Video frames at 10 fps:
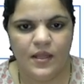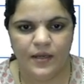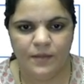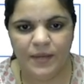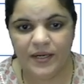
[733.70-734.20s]

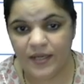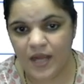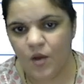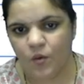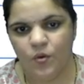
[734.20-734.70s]
but
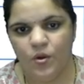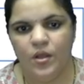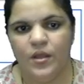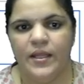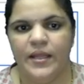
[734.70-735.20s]
now
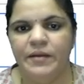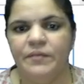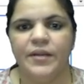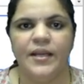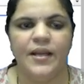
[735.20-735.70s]
in
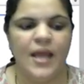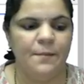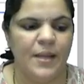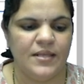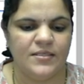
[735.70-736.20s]
read I am
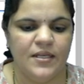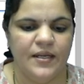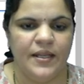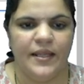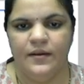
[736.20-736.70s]
passing
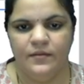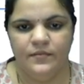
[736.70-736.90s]
10